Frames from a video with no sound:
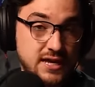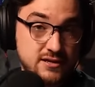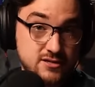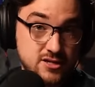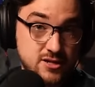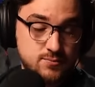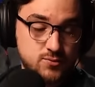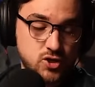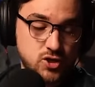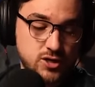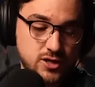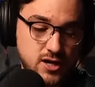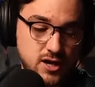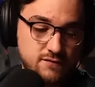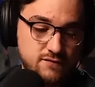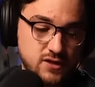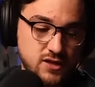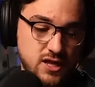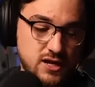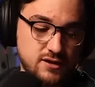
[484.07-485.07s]
ended up turning
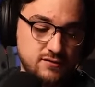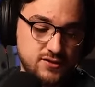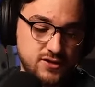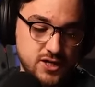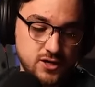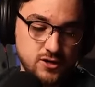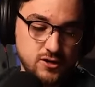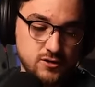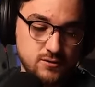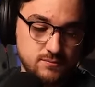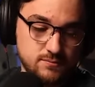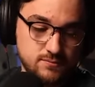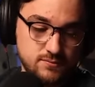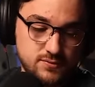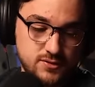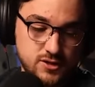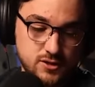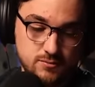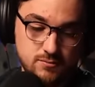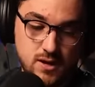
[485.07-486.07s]
off a lot of their
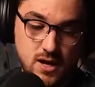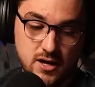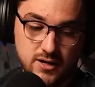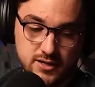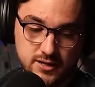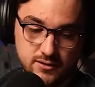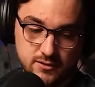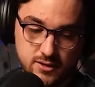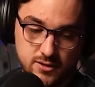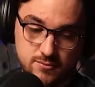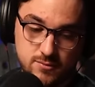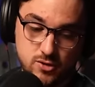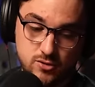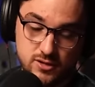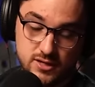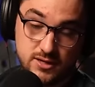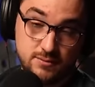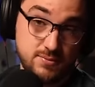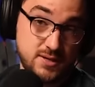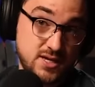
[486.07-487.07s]
their modding
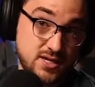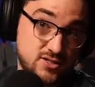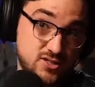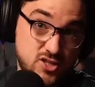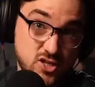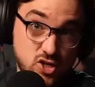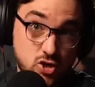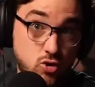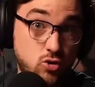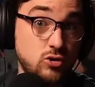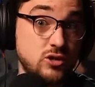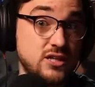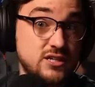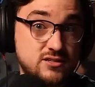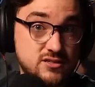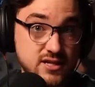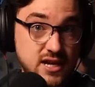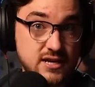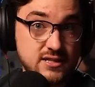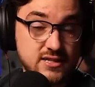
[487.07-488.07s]
community, because the
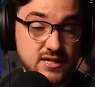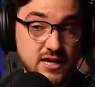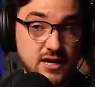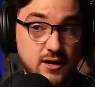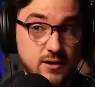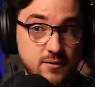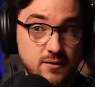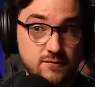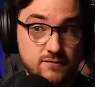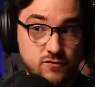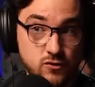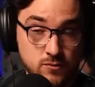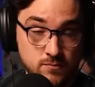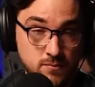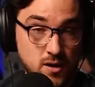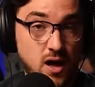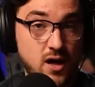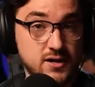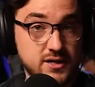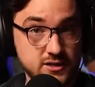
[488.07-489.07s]
coolest idea for
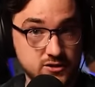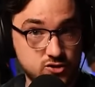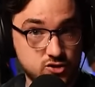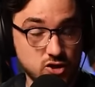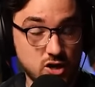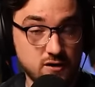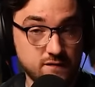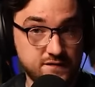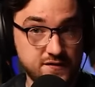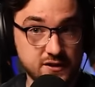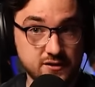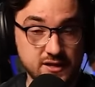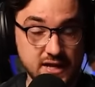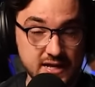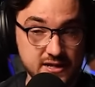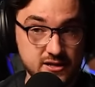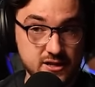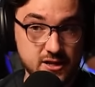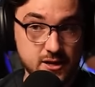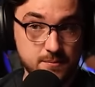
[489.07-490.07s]
modding Starfield
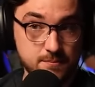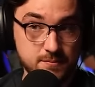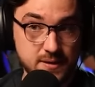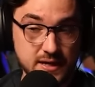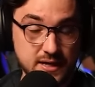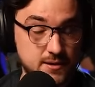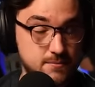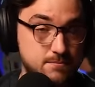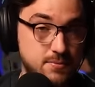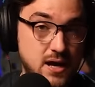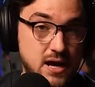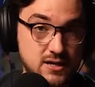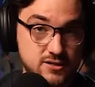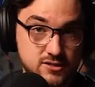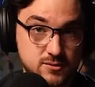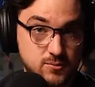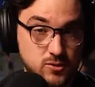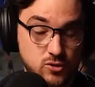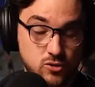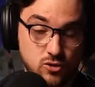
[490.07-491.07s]
ended up being
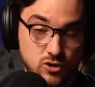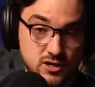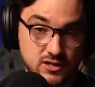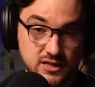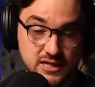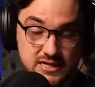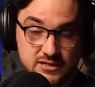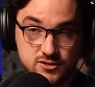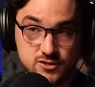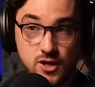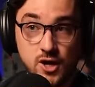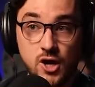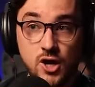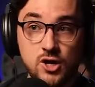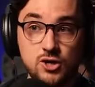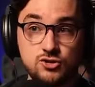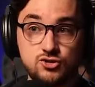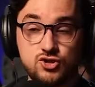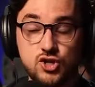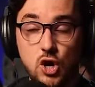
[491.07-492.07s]
impossible, or at least
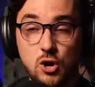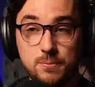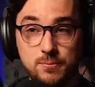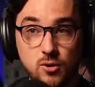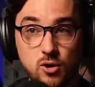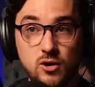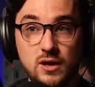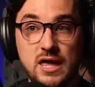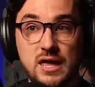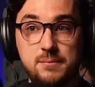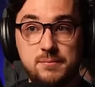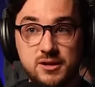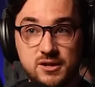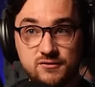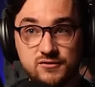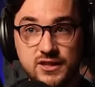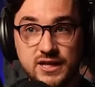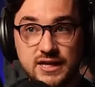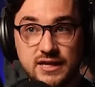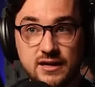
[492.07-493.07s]
so
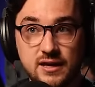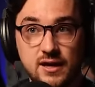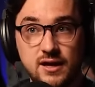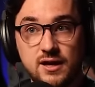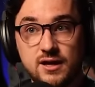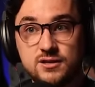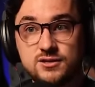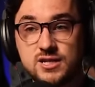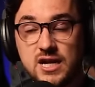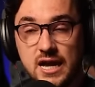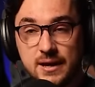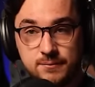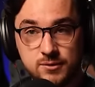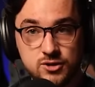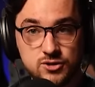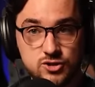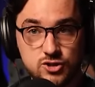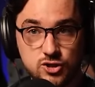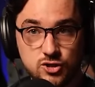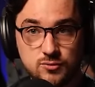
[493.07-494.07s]
prohibitively time
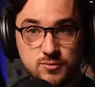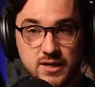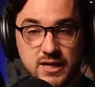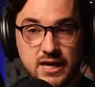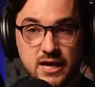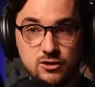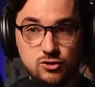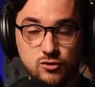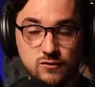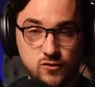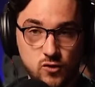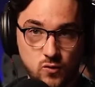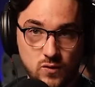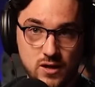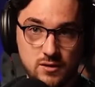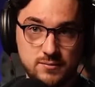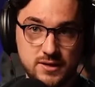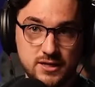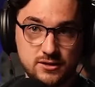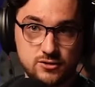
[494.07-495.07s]
consuming and
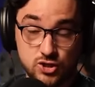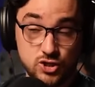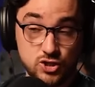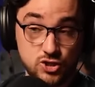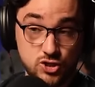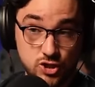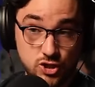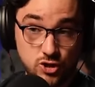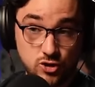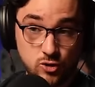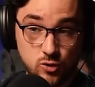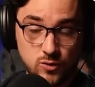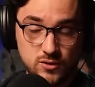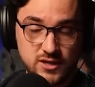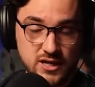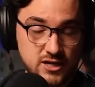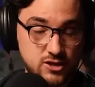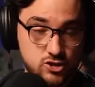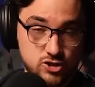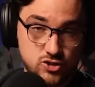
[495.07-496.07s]
overwhelming to do
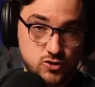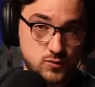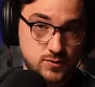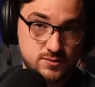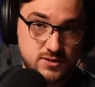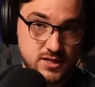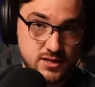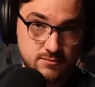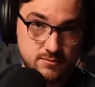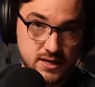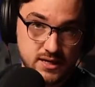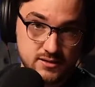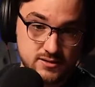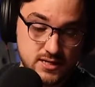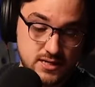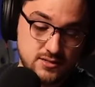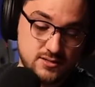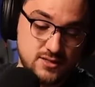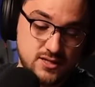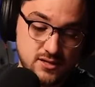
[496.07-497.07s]
that it just didn't make
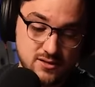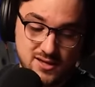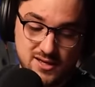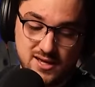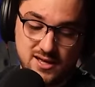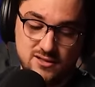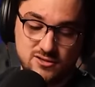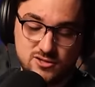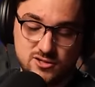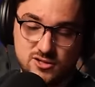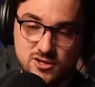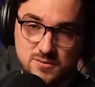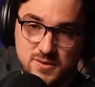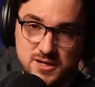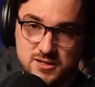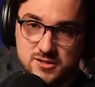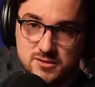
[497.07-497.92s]
sense. They're like, I'll just go back